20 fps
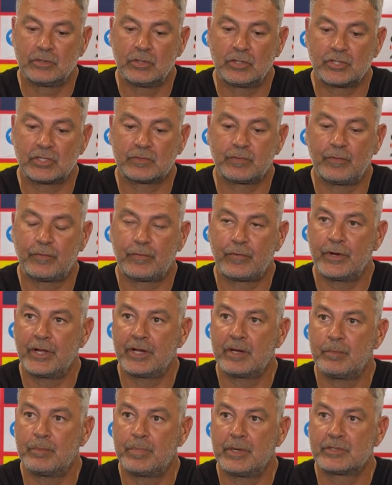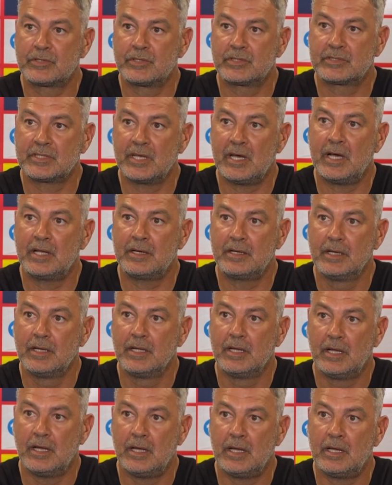not just for freedom, but to start
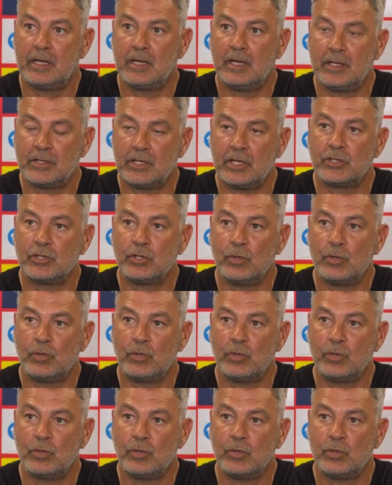a